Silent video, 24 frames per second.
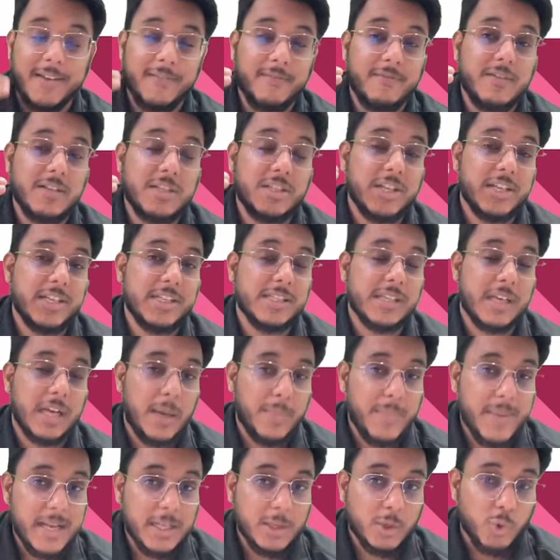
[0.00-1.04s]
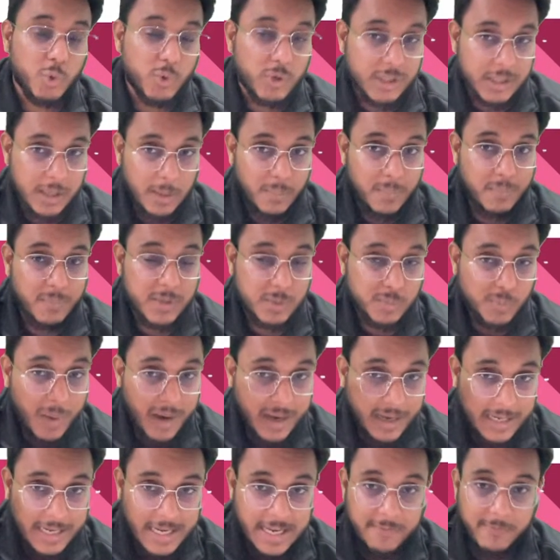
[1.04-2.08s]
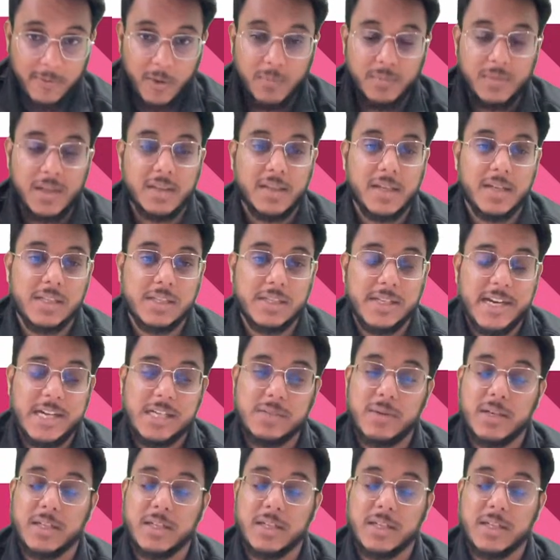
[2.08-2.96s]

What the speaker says: which is coming through some smuggling from the other states,